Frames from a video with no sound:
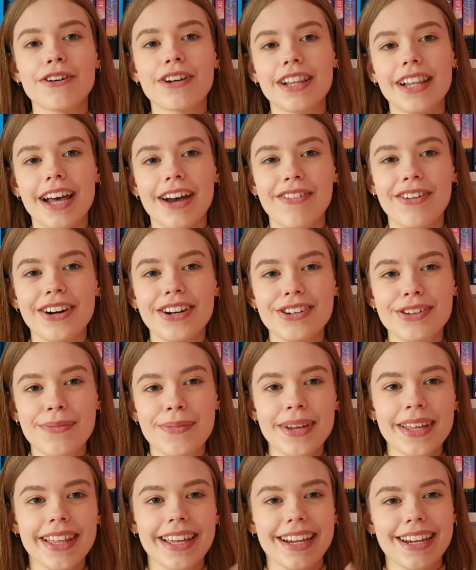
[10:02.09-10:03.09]
clever to
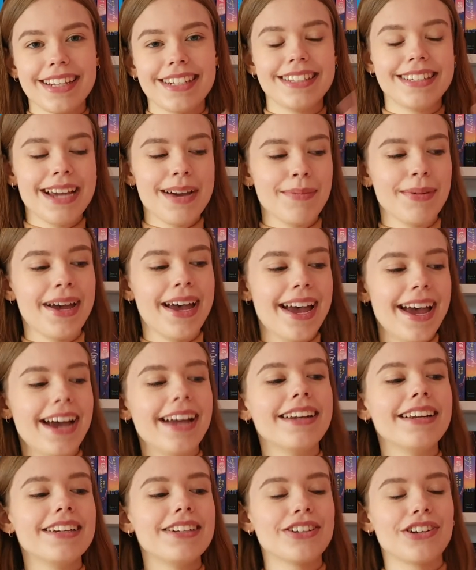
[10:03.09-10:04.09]
be like a step ahead and